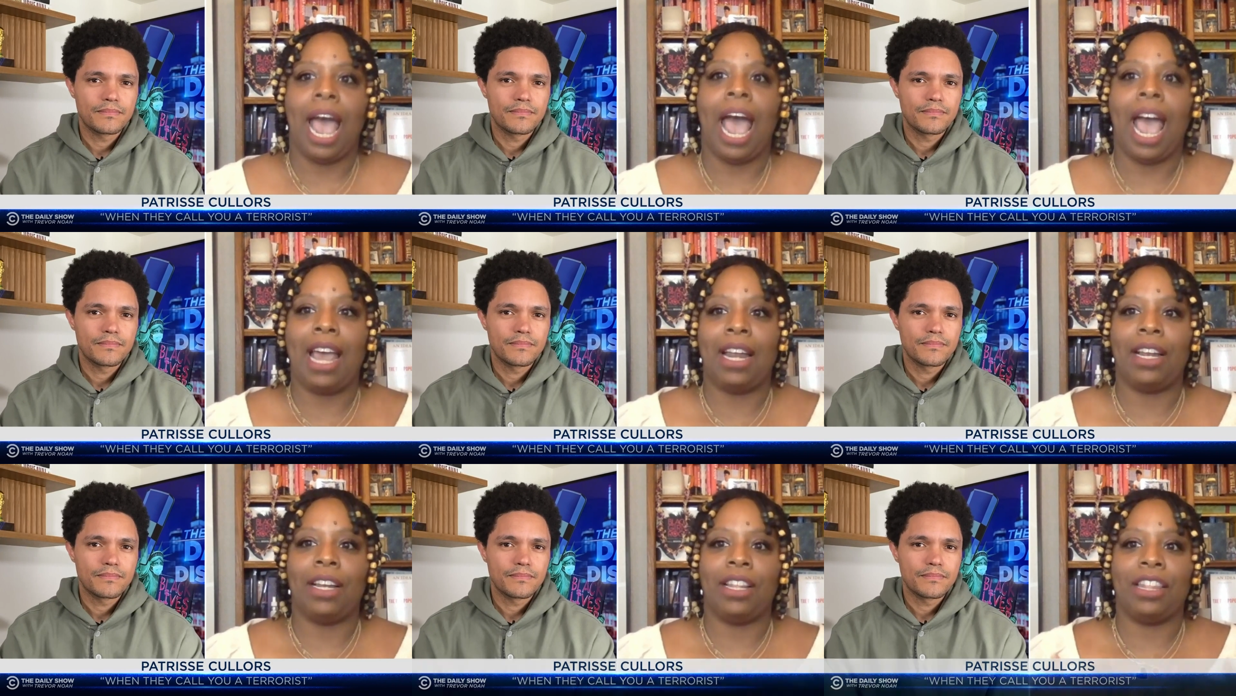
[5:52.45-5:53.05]

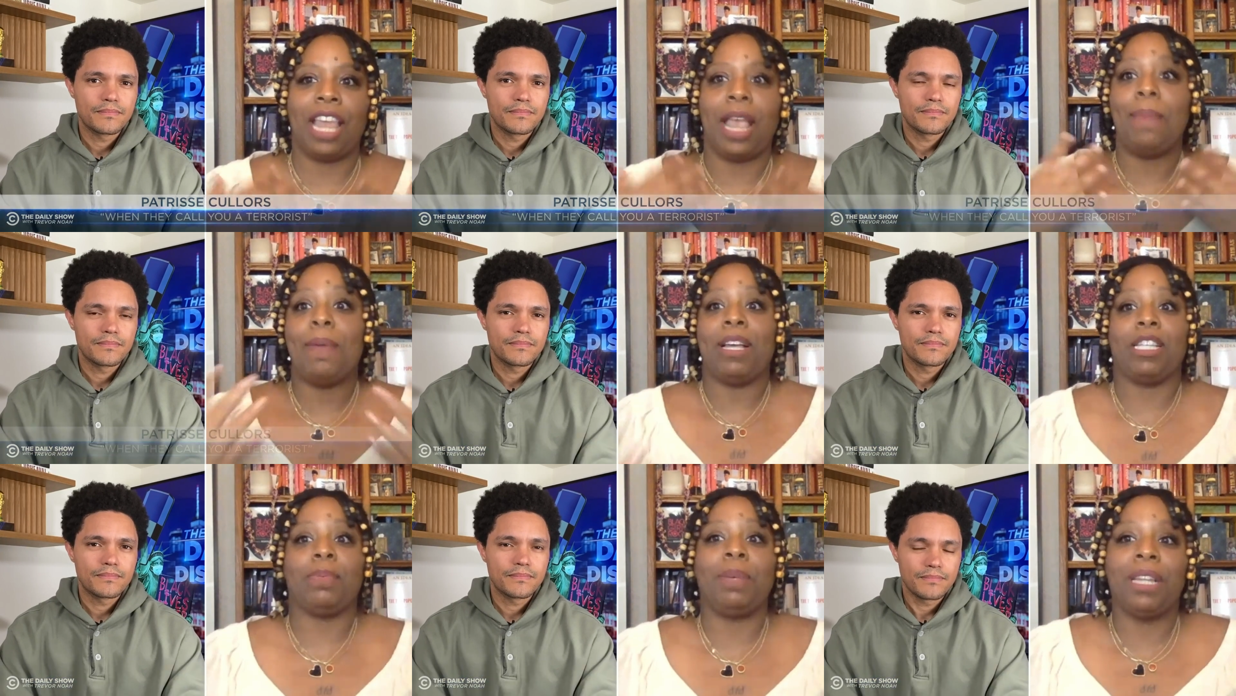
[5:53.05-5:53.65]
Speaker 1: and they
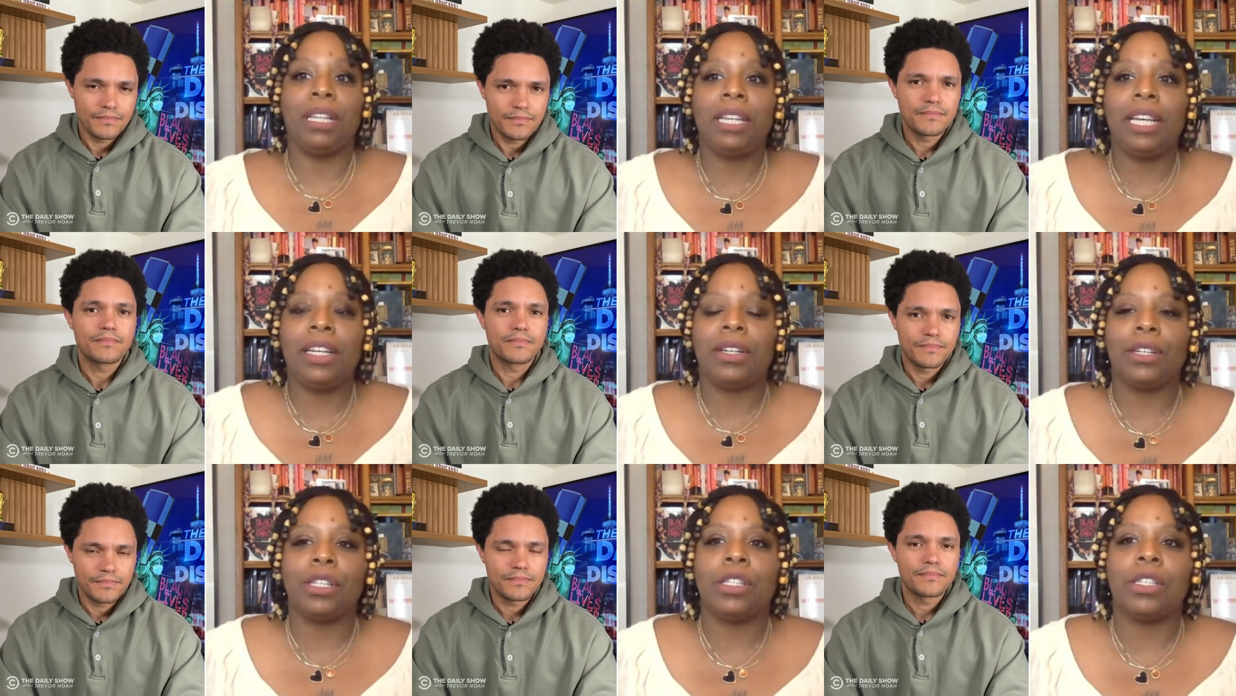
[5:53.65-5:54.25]
must be the
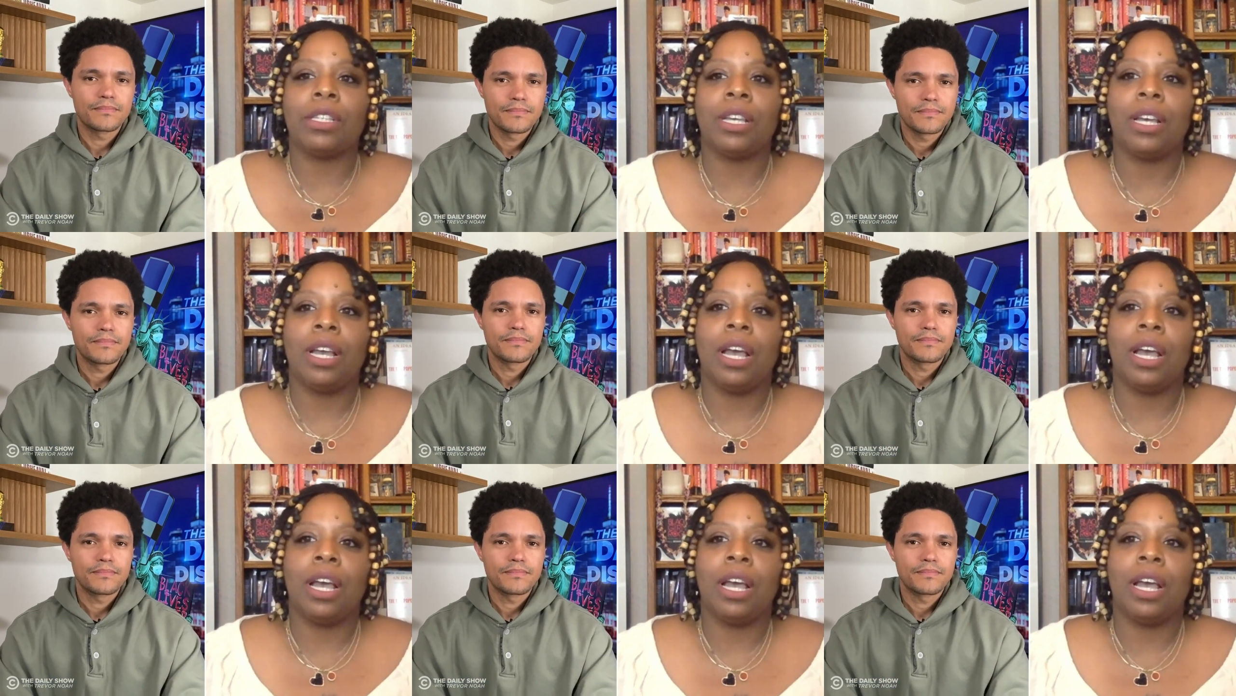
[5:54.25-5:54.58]
leaders.